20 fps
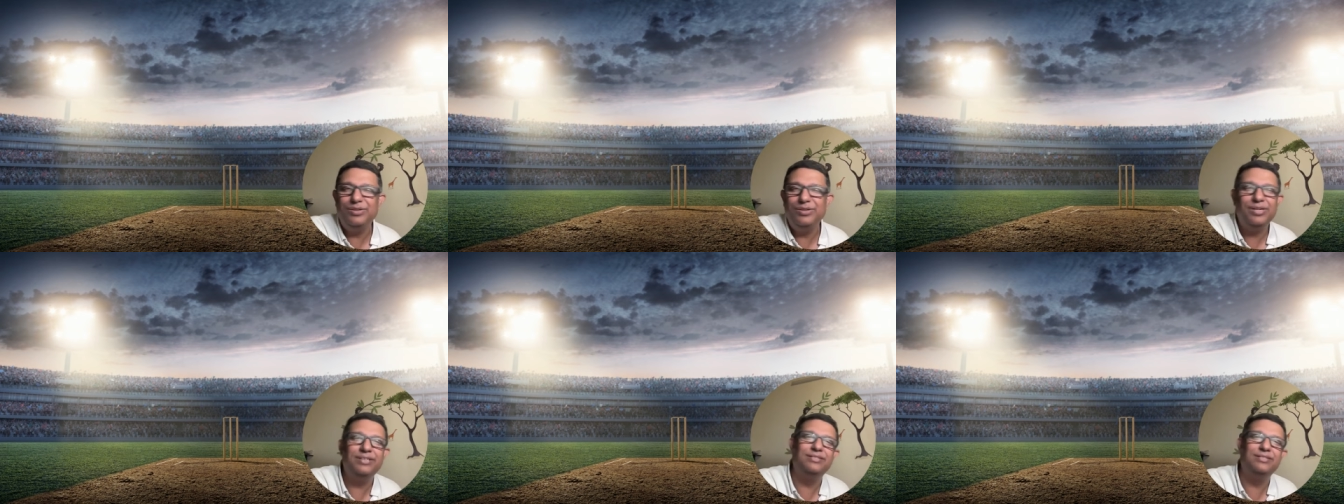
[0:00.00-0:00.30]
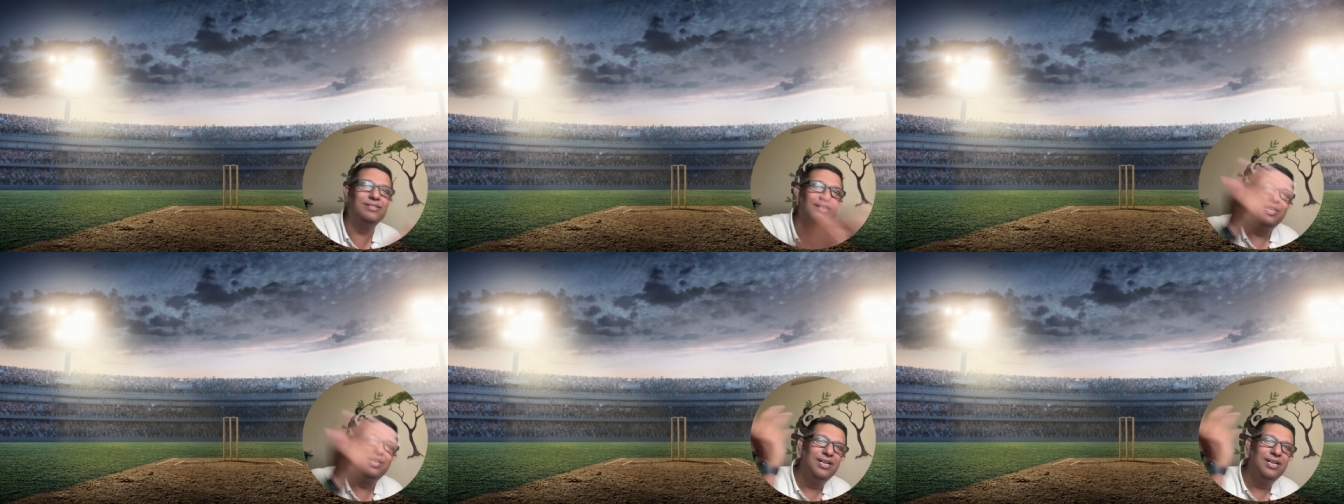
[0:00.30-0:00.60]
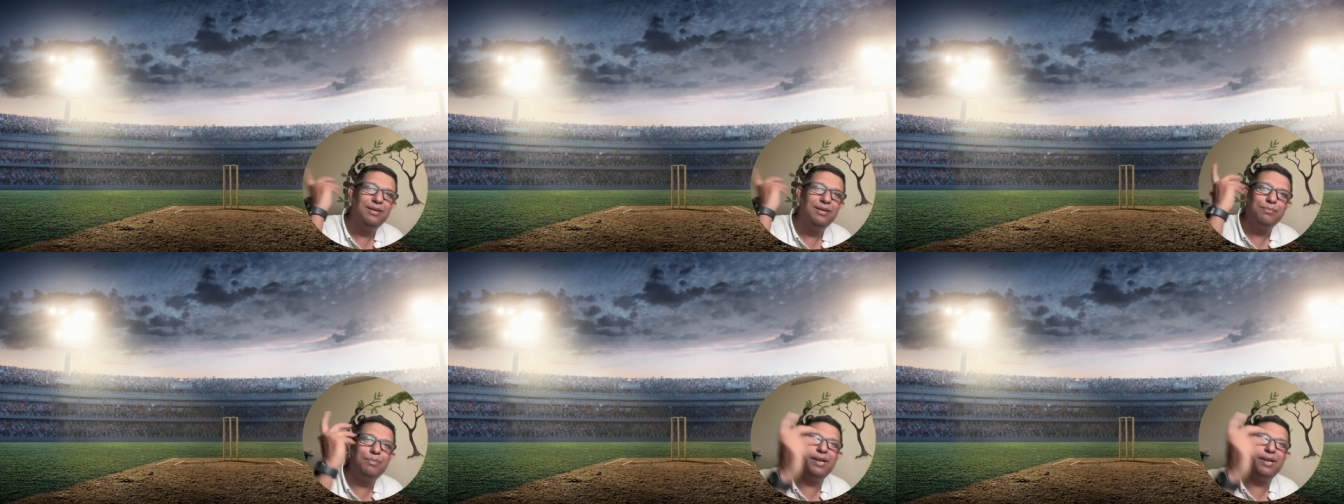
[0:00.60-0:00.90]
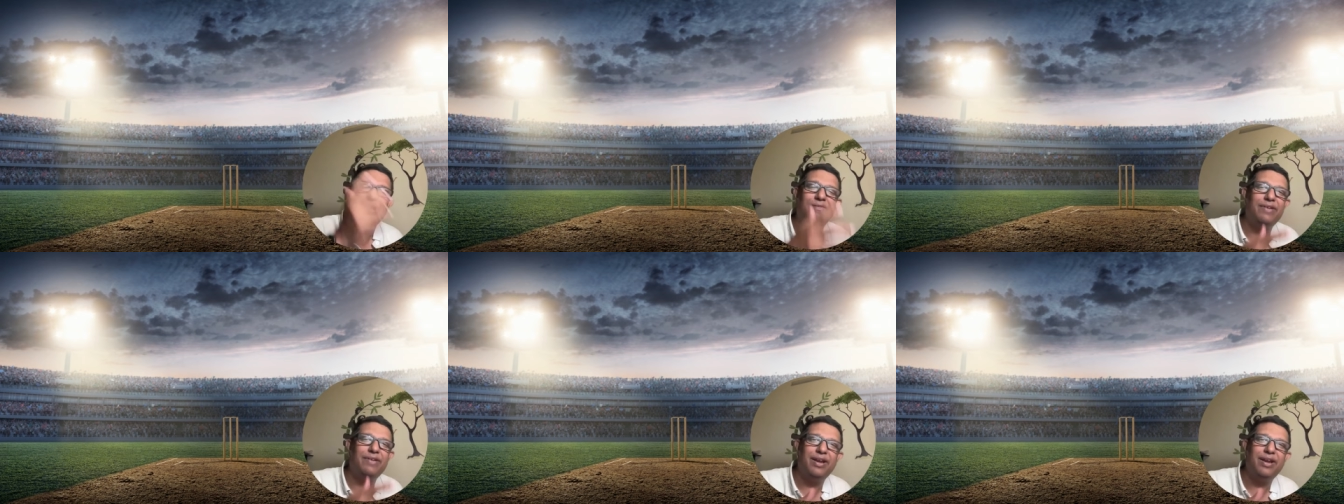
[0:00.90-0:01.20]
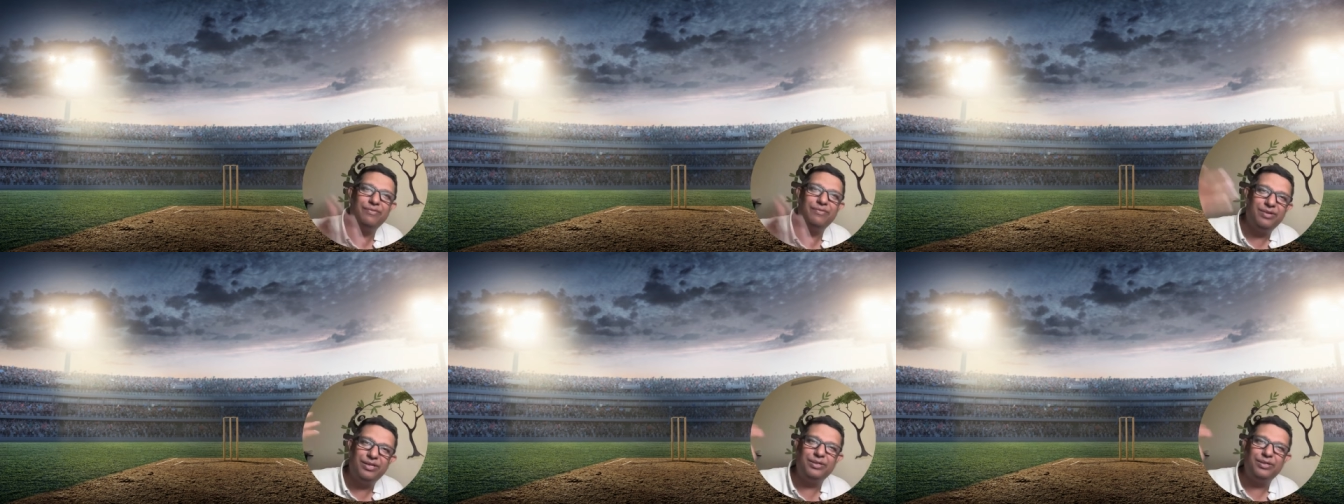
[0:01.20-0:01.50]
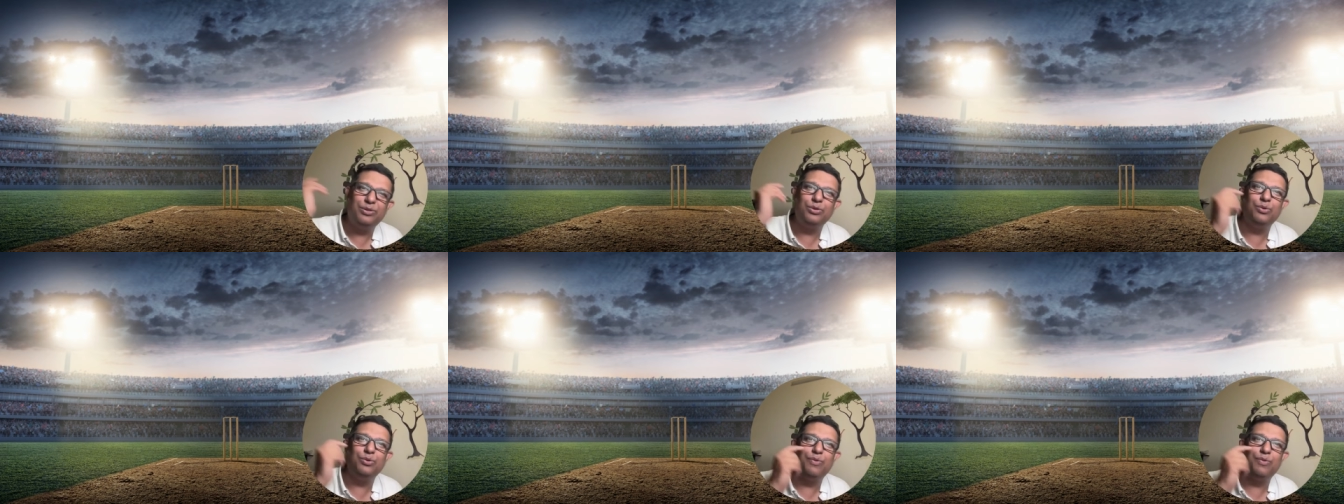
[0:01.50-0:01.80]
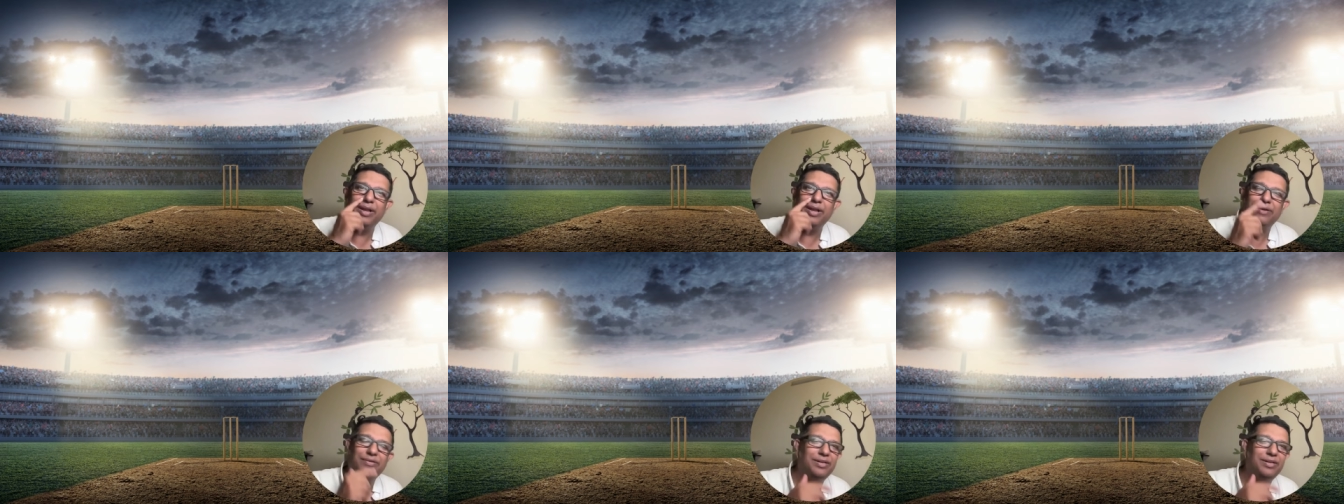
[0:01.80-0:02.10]
You can play wherever, do
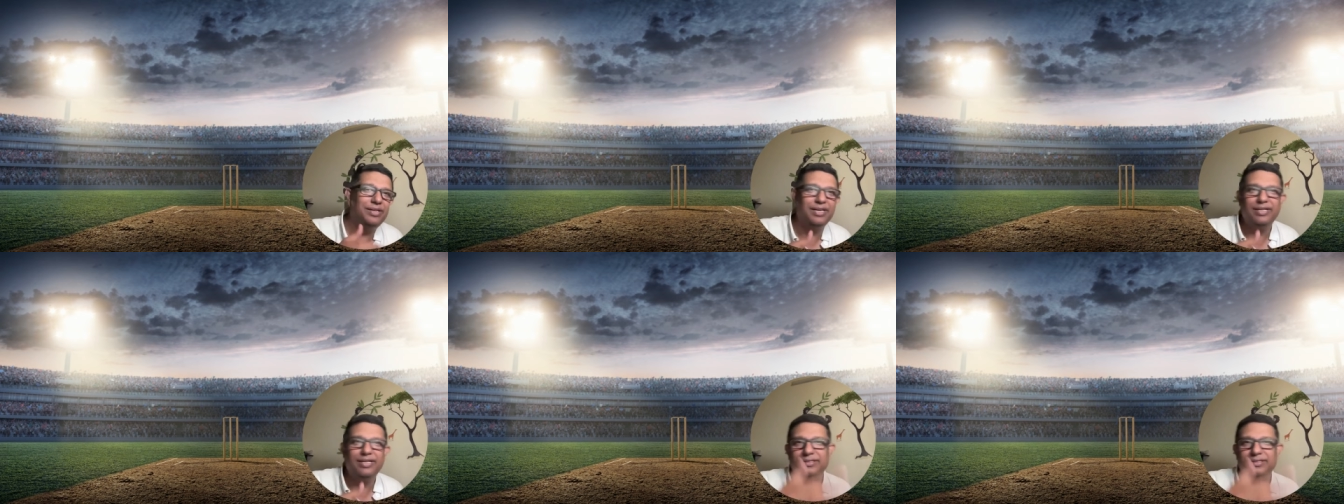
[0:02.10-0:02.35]
whatever,